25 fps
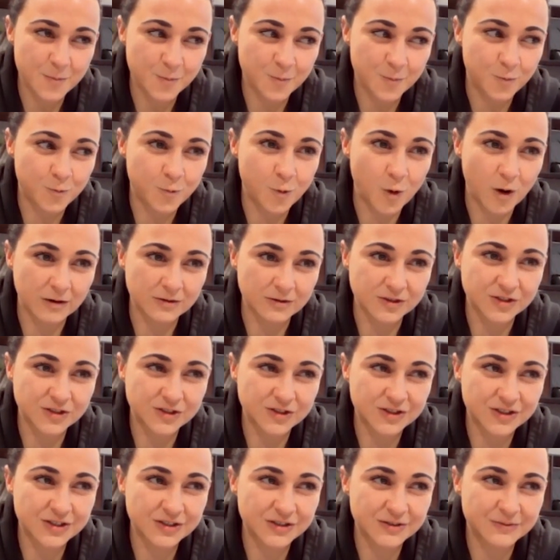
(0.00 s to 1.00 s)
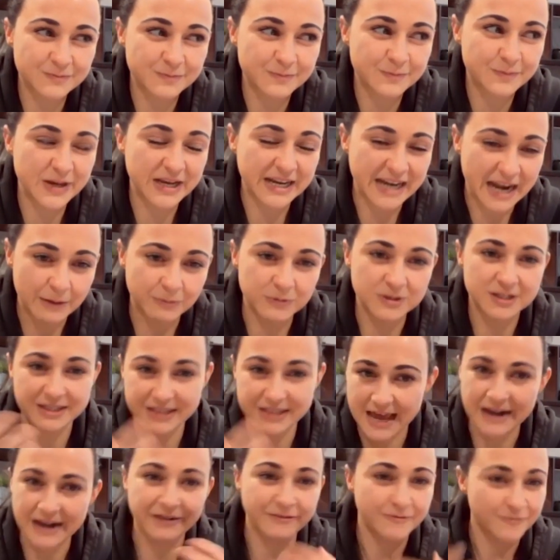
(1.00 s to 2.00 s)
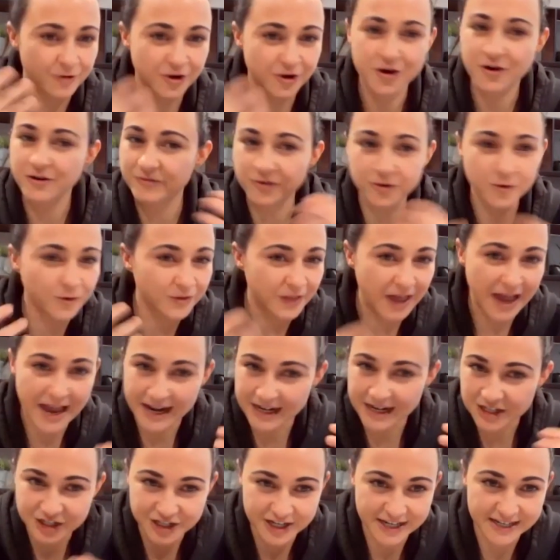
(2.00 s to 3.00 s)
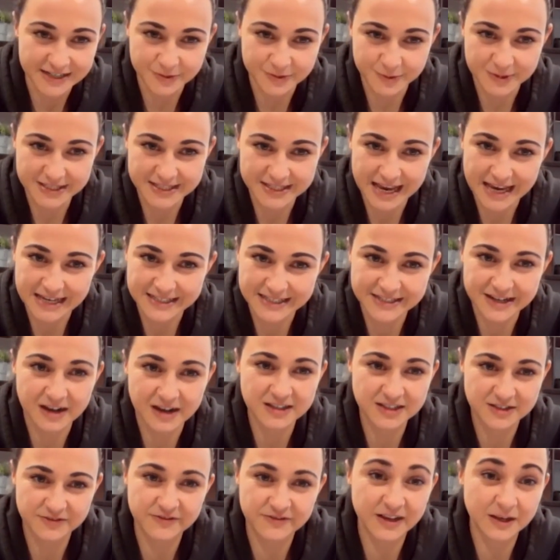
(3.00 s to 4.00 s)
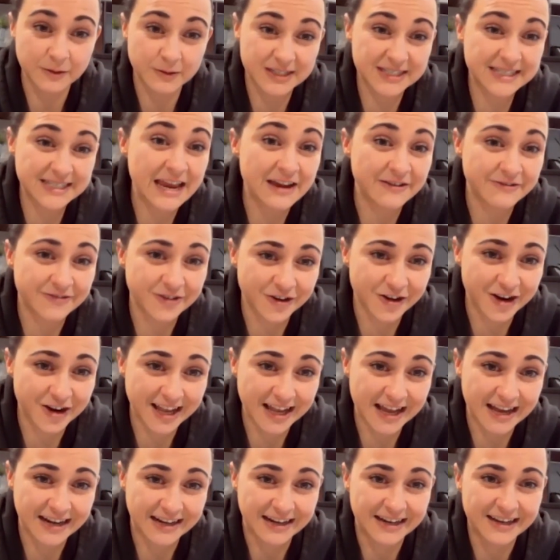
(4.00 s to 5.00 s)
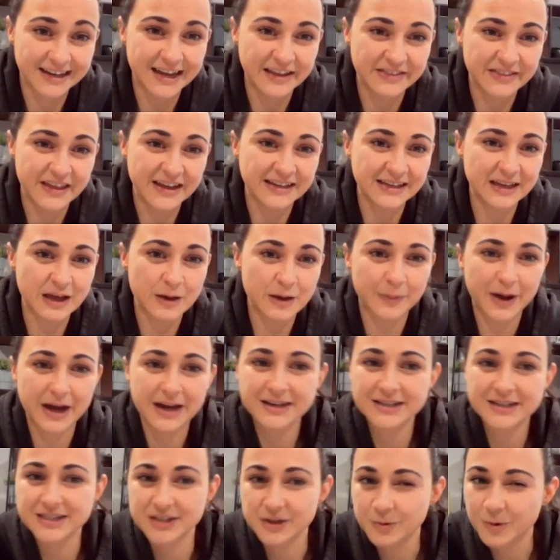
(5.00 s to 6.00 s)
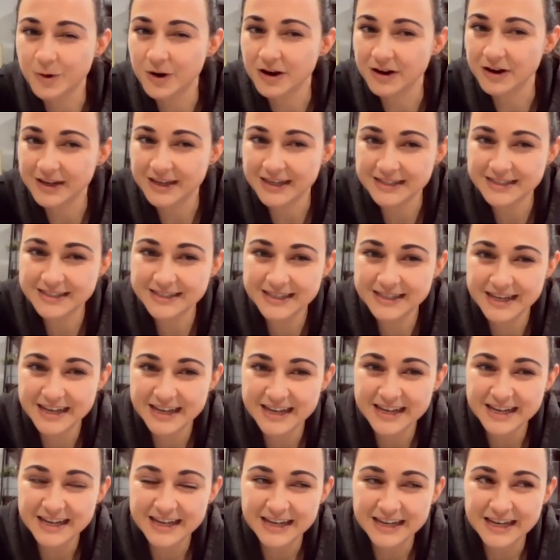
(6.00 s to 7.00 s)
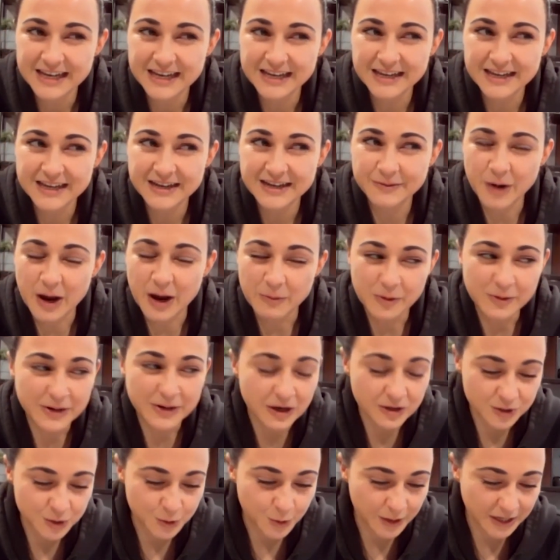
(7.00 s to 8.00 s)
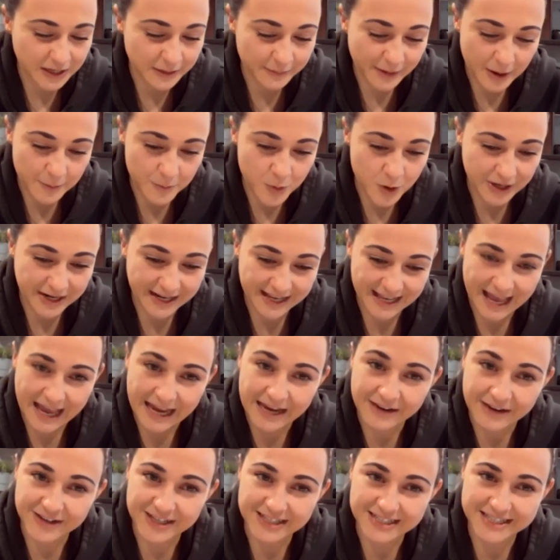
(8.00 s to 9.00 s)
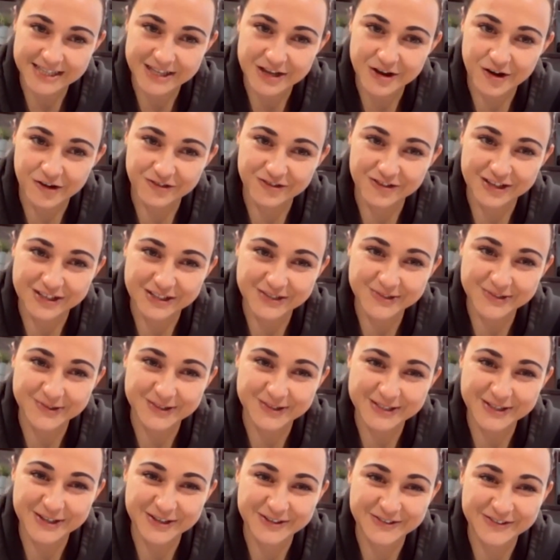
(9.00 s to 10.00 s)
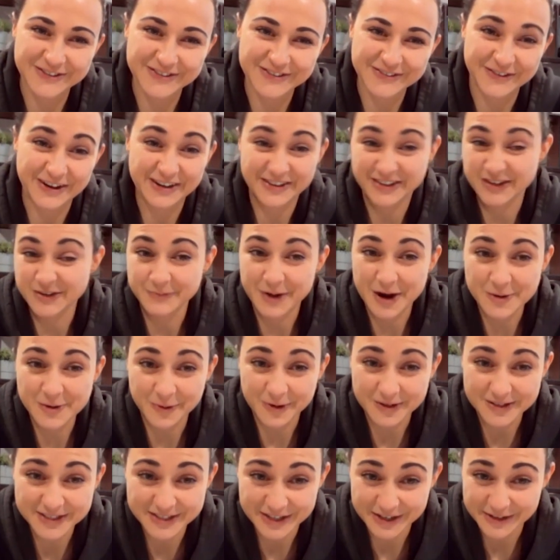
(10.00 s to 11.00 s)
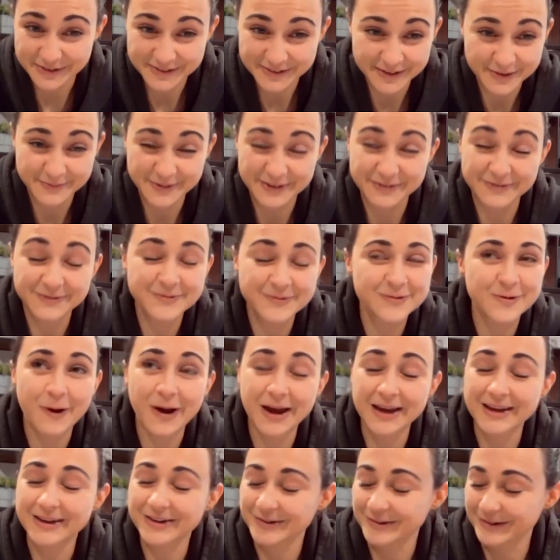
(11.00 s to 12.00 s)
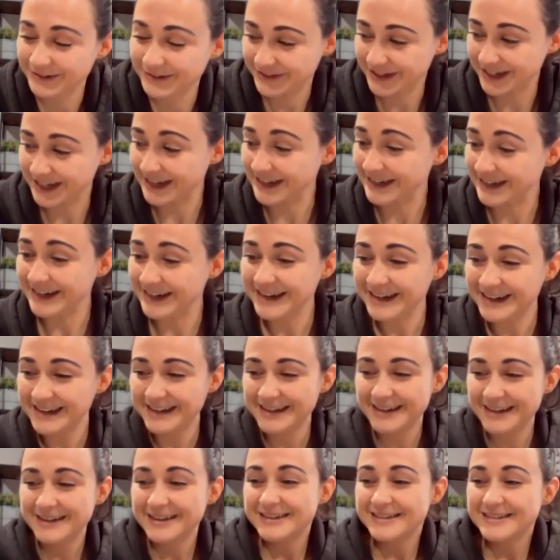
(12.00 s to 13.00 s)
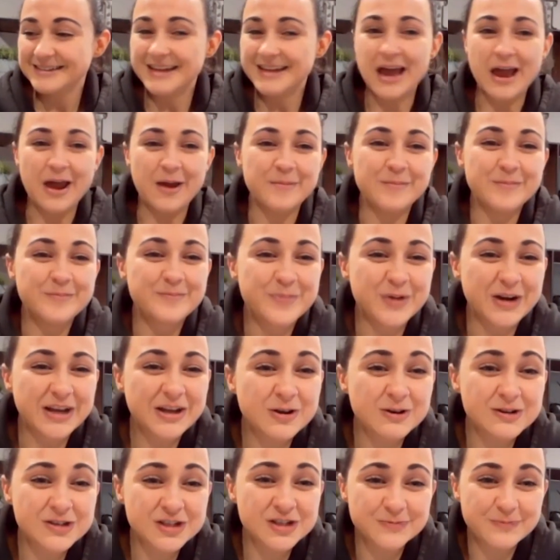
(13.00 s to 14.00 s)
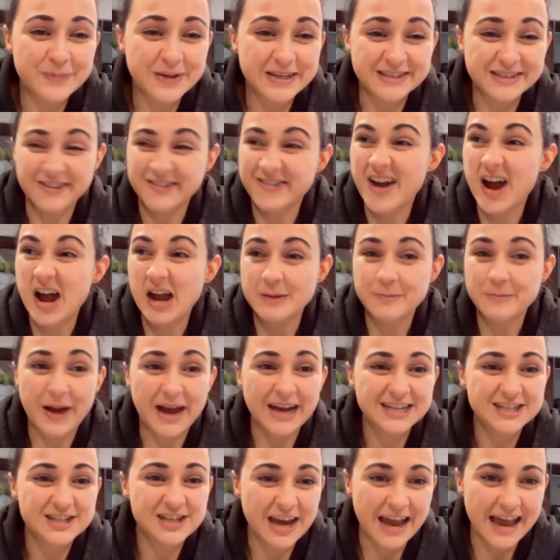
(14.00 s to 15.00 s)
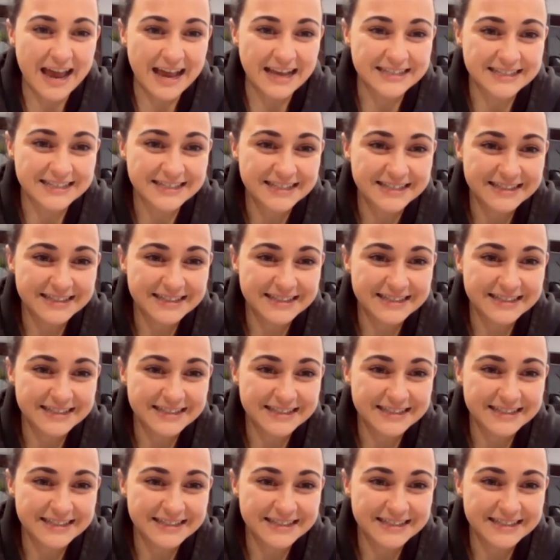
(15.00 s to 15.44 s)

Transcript: whilst being able to then recover all that energy, as we say, start to feel safer again, and then get back to your work. We're not talking about putting a cave into the office. We're sort of, well, you might want to. It'd be quite cool if you did. But it could just be sort of high back chairs